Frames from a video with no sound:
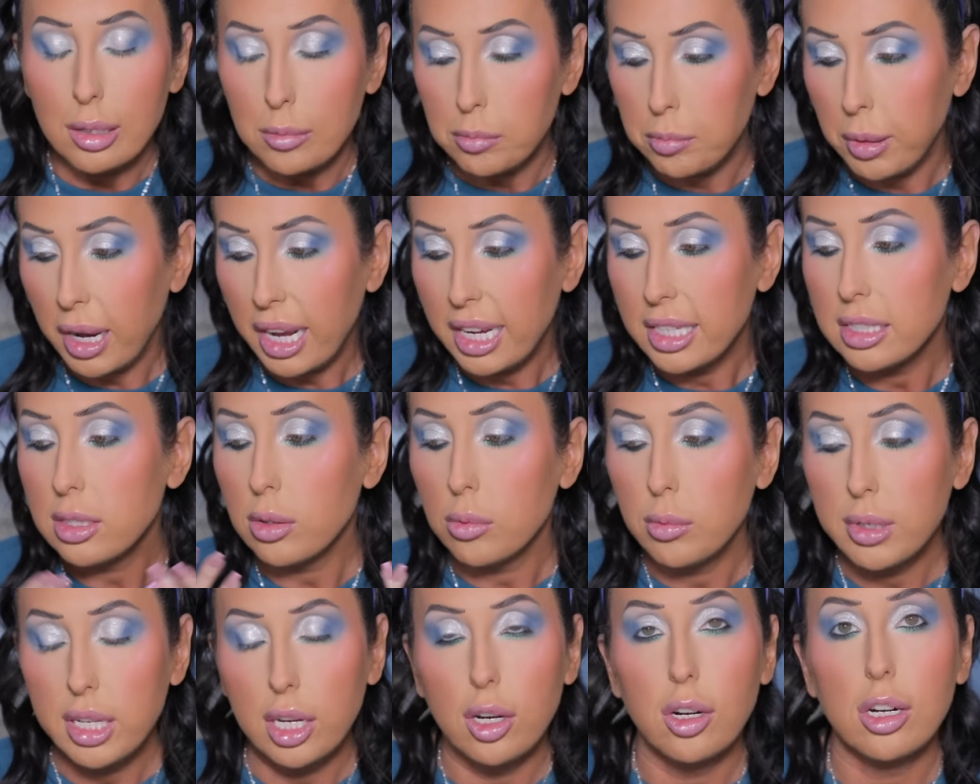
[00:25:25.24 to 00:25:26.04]
But
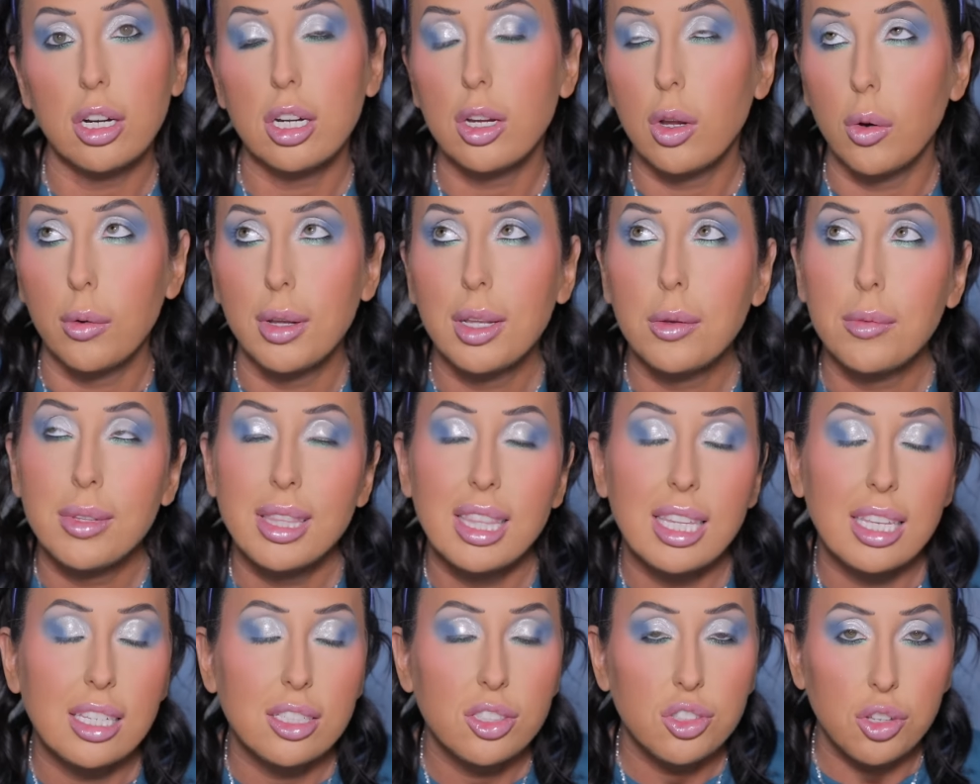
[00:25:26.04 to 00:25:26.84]
we are going
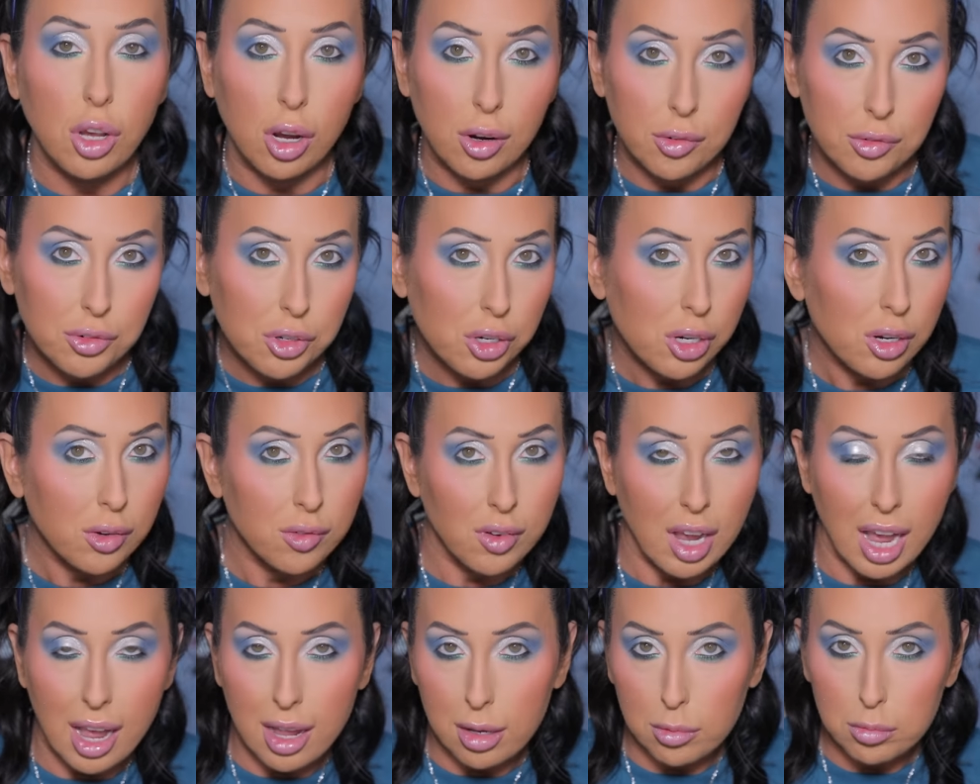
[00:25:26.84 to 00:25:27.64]
with the softer
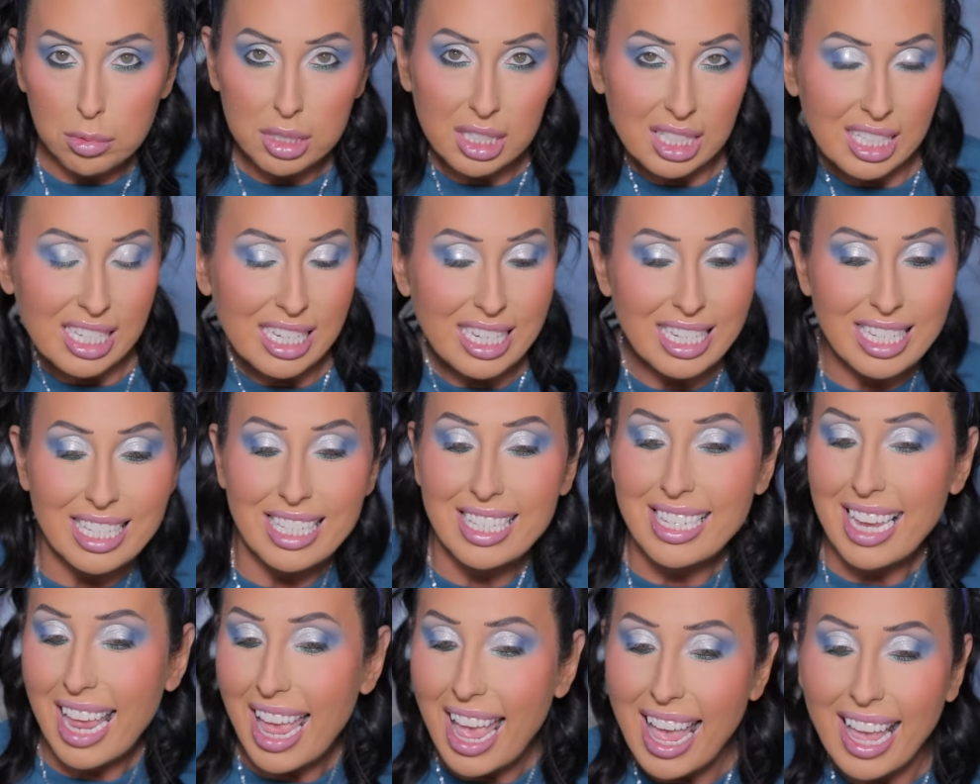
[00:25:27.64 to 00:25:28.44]
vibes
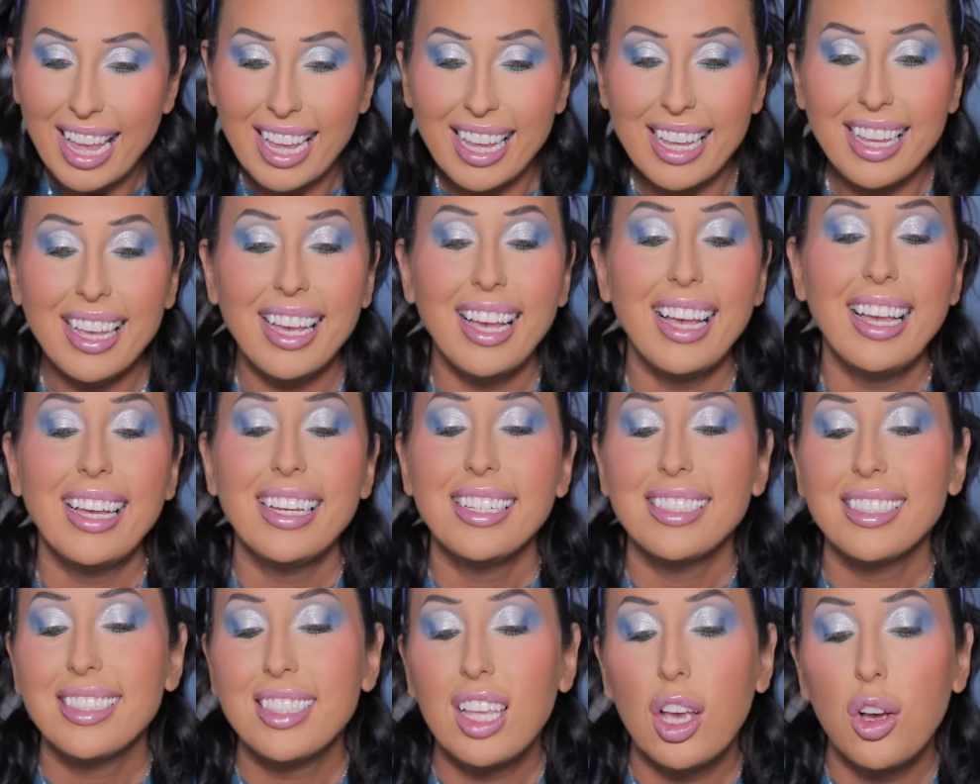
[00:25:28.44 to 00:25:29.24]
today.
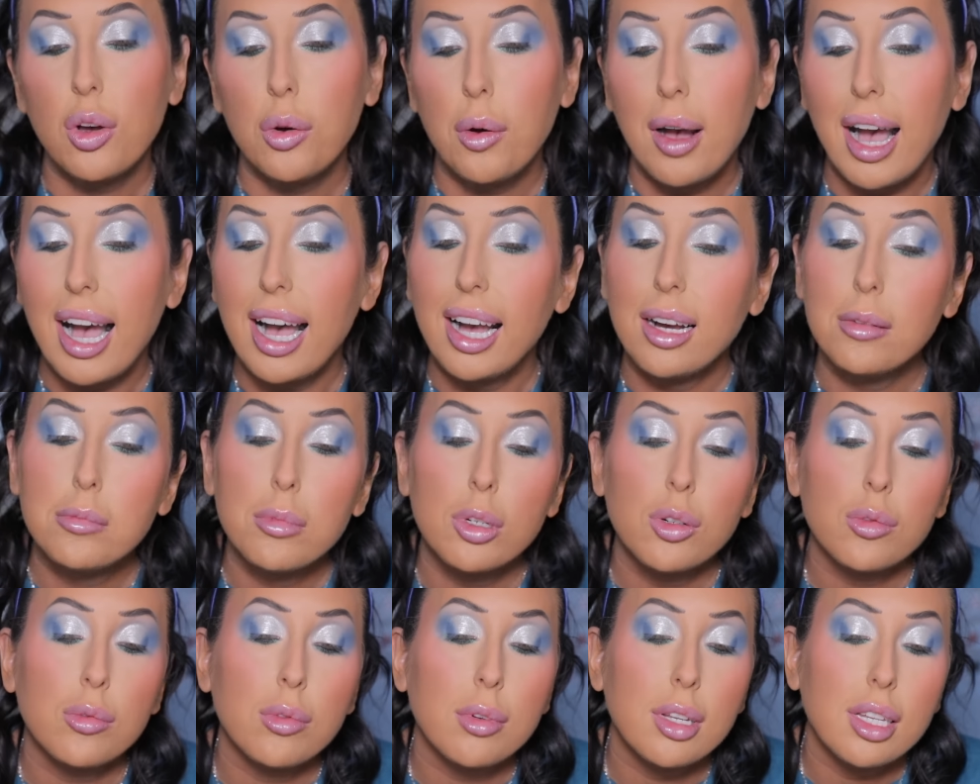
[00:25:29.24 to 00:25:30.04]
So I'm
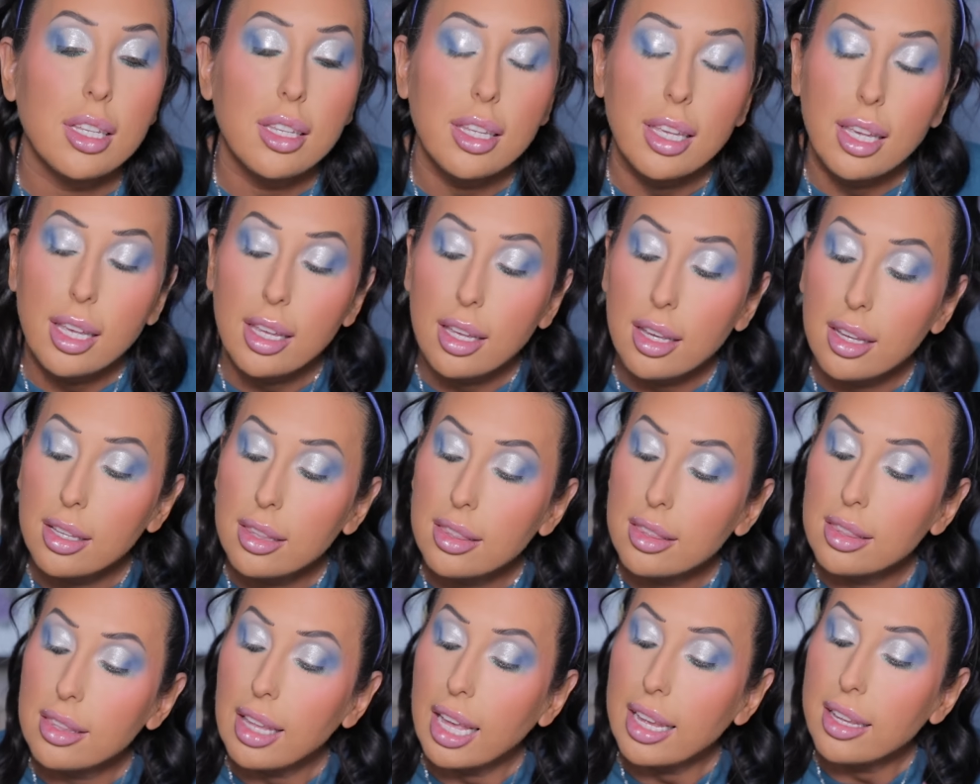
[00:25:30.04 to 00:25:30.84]
really
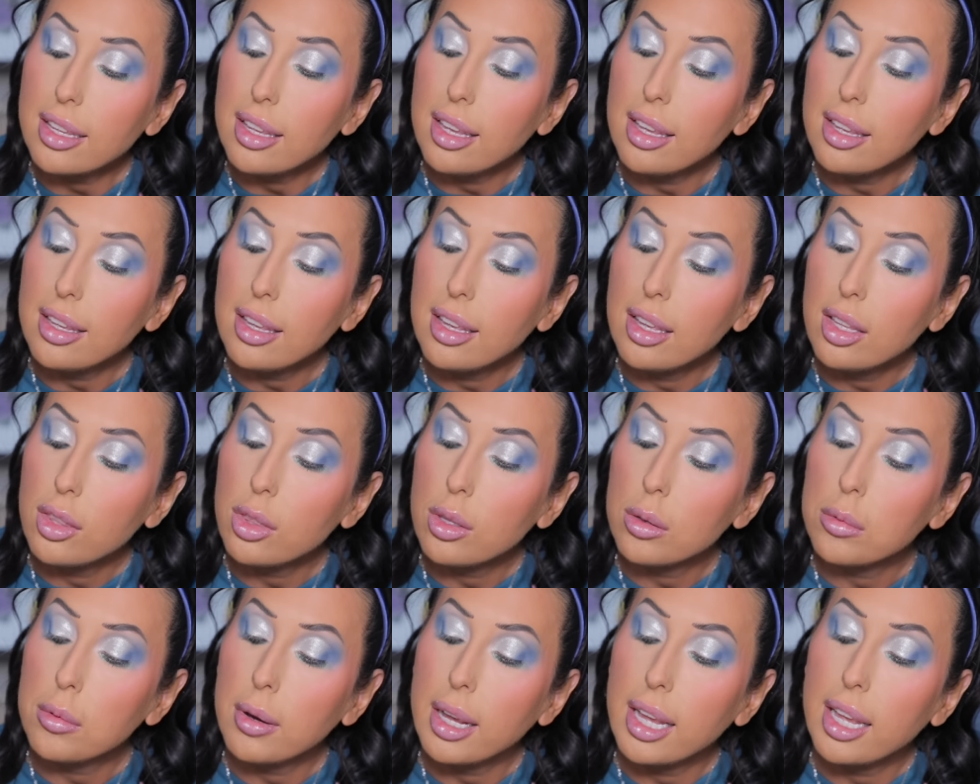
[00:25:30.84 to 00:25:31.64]
liking
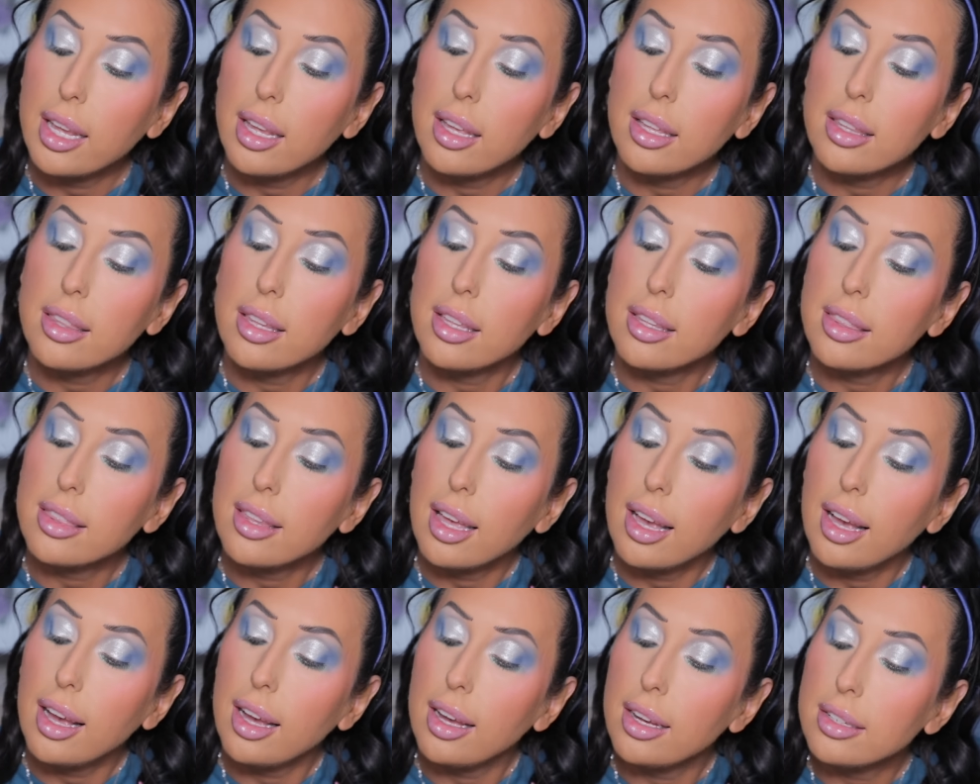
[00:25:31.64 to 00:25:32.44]
the way that
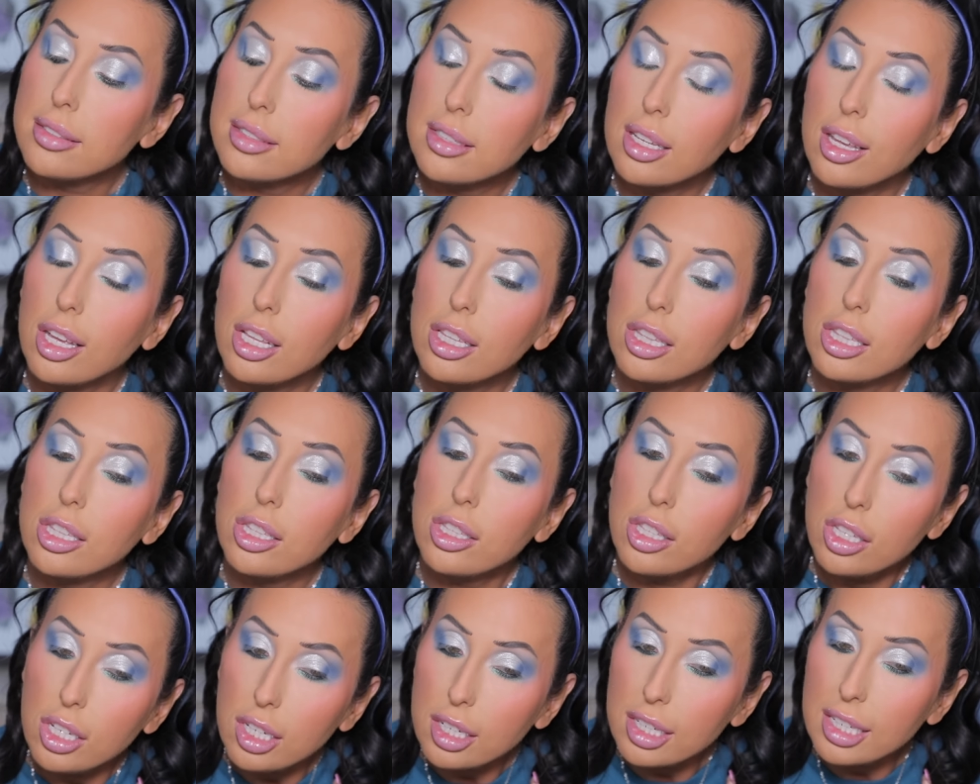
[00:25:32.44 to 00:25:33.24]
that's
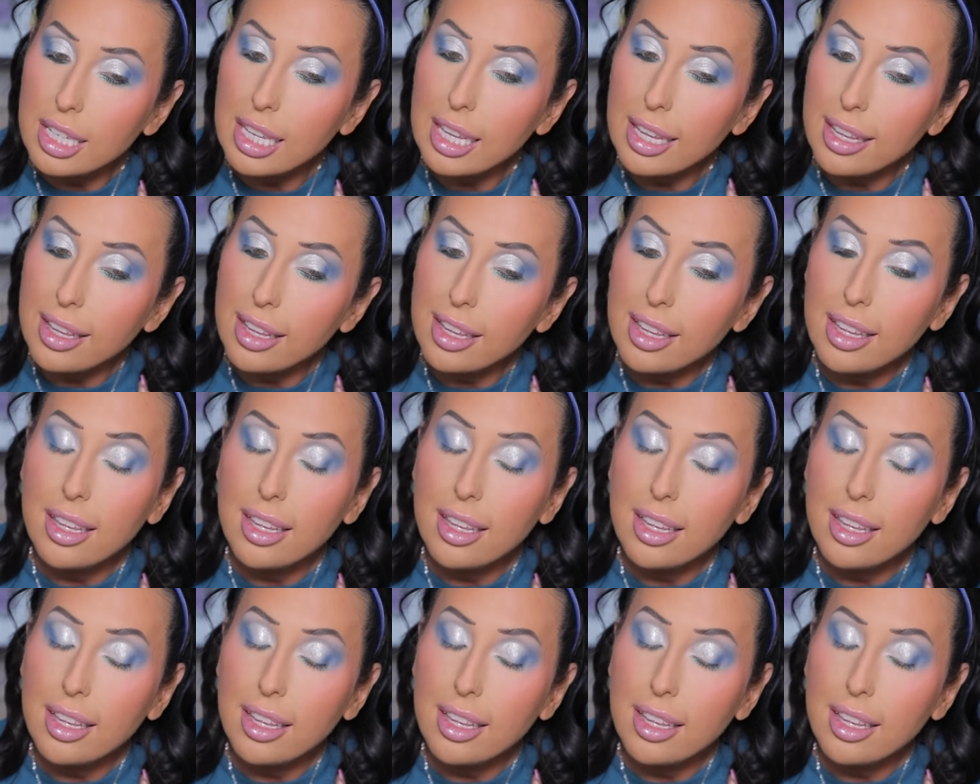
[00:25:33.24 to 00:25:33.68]
looking.